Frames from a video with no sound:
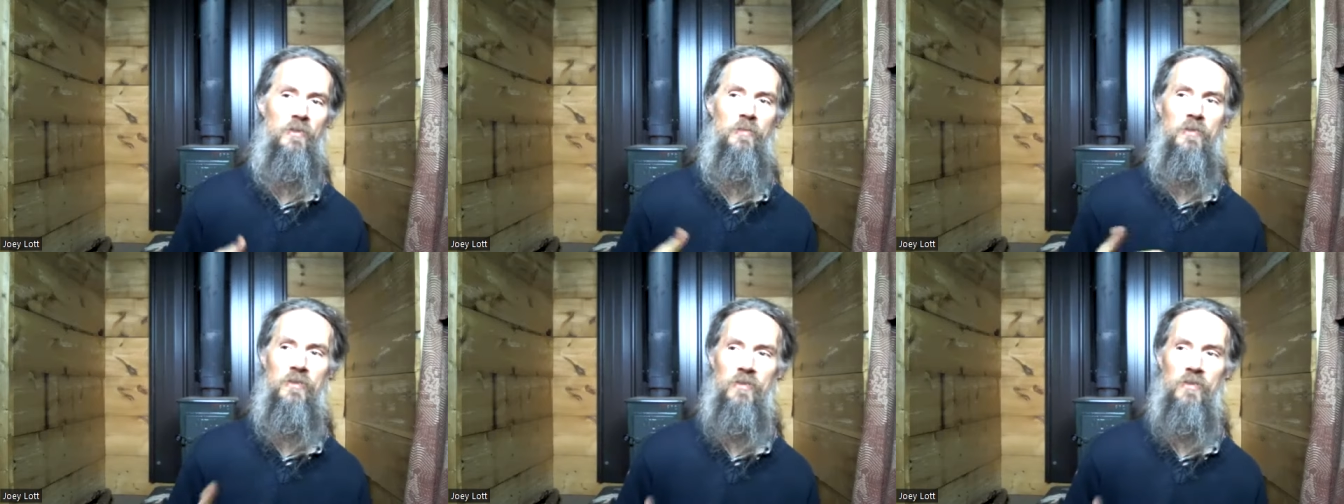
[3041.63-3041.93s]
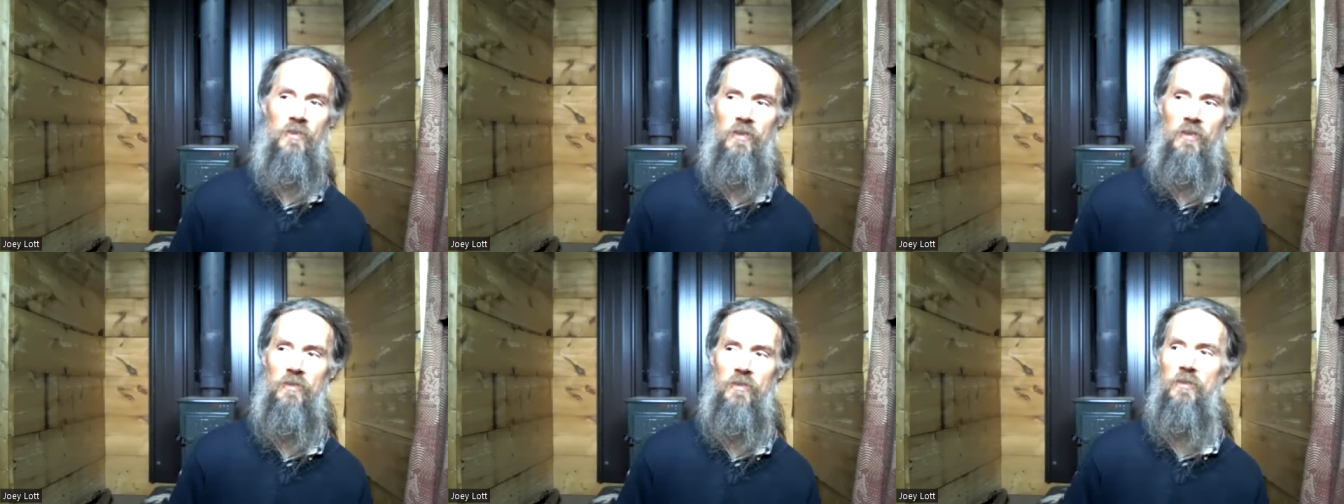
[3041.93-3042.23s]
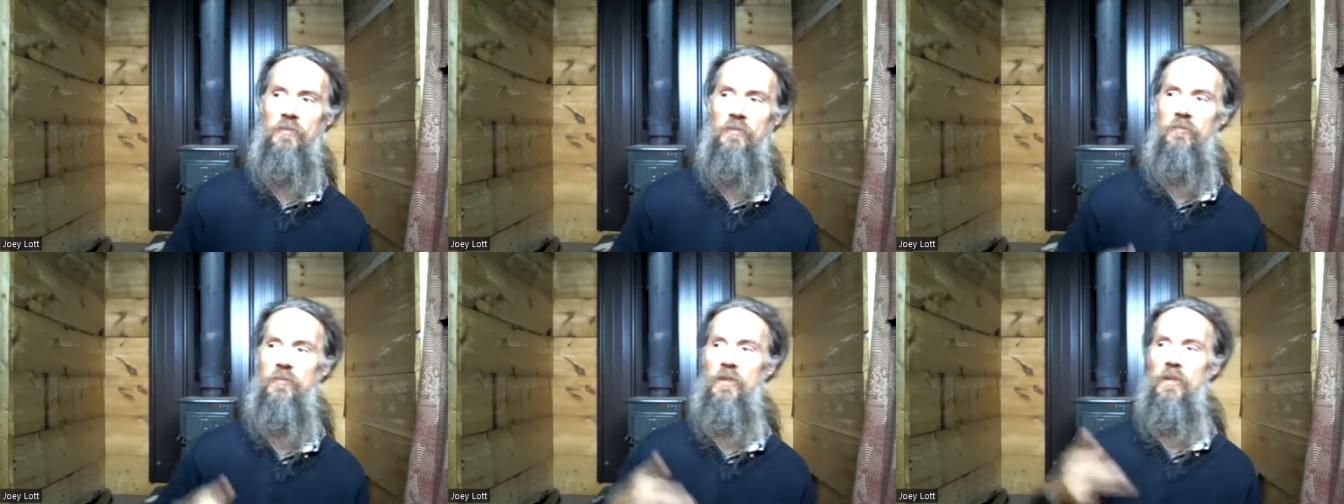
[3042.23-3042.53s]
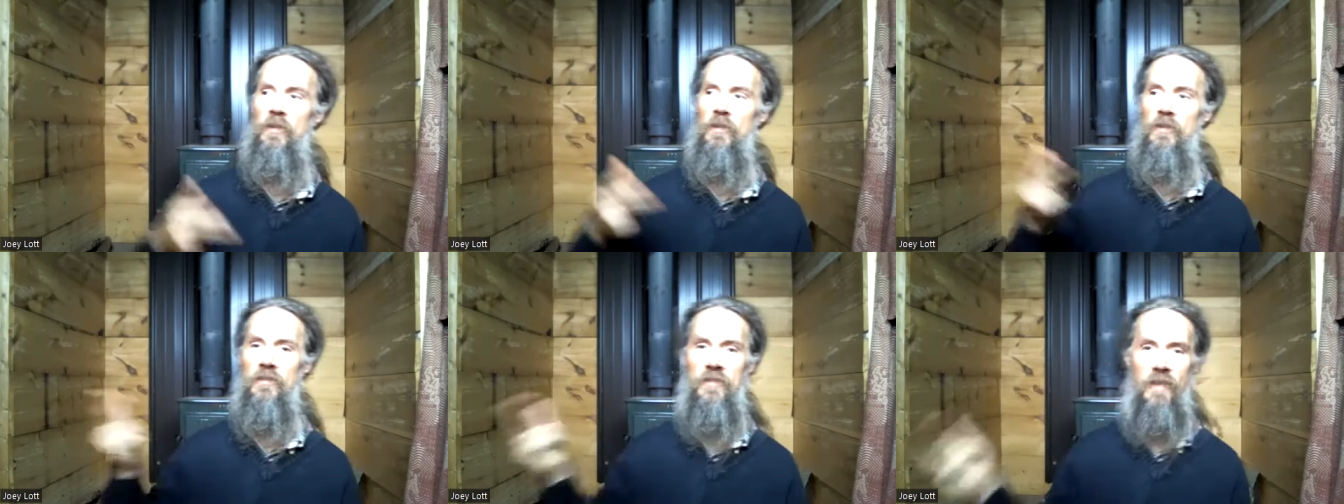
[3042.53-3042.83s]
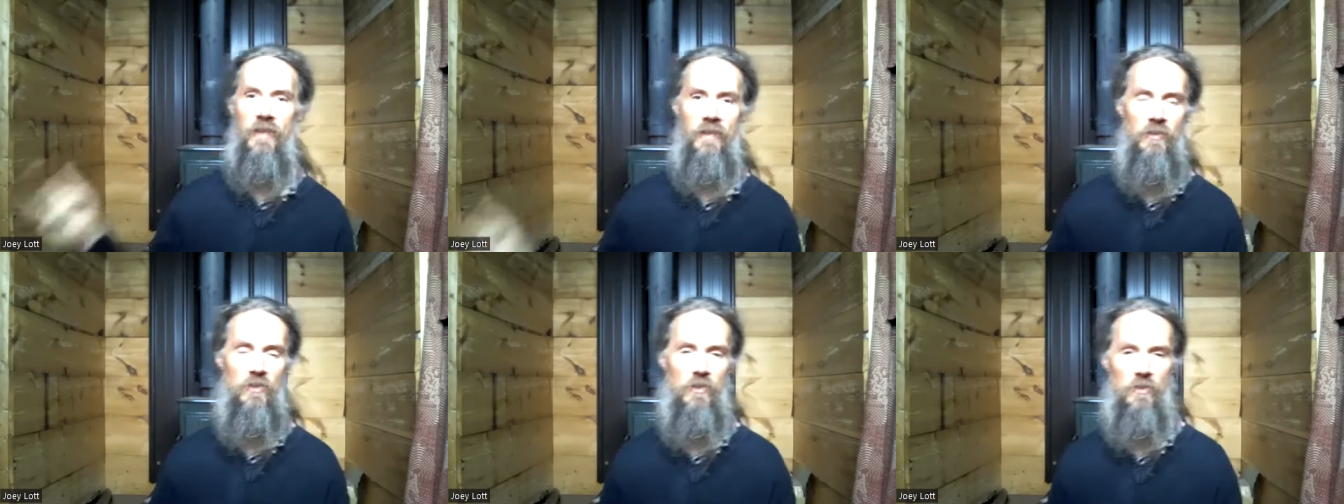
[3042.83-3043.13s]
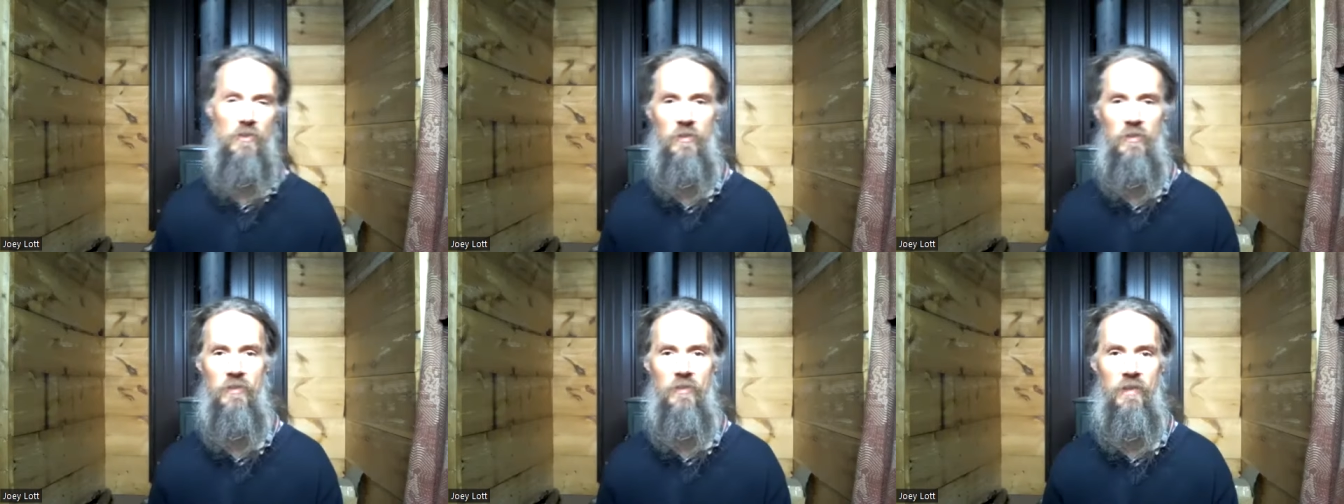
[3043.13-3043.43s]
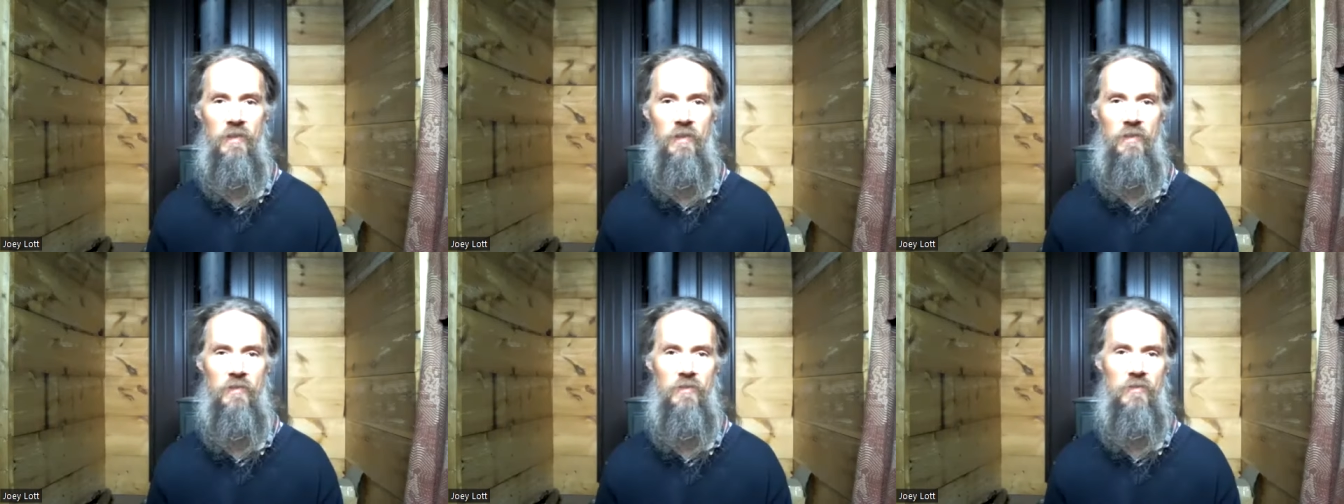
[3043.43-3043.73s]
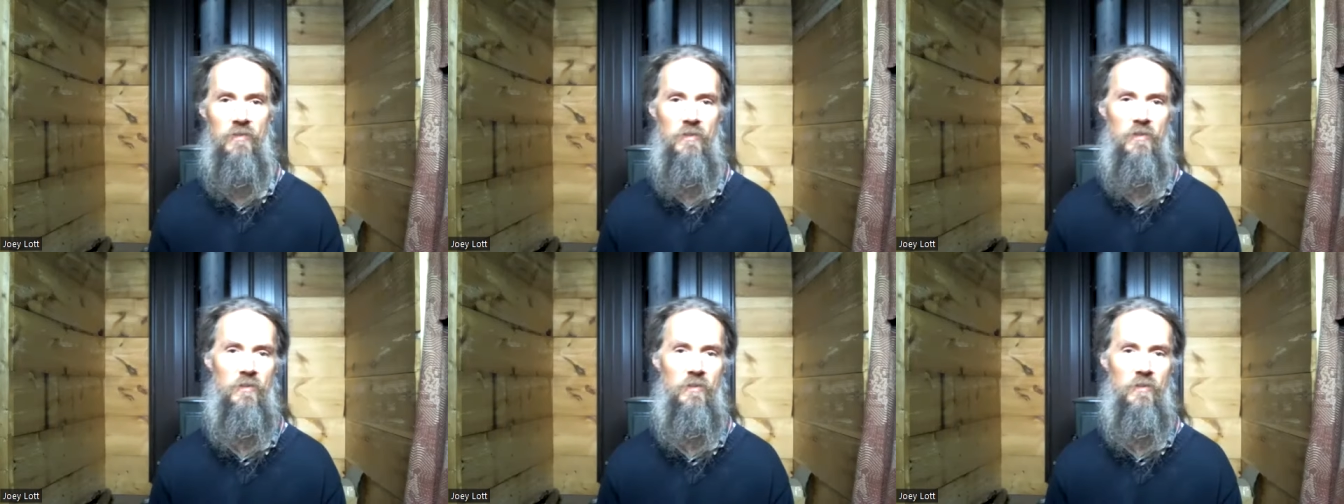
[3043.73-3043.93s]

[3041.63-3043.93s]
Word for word: a result of your attention on things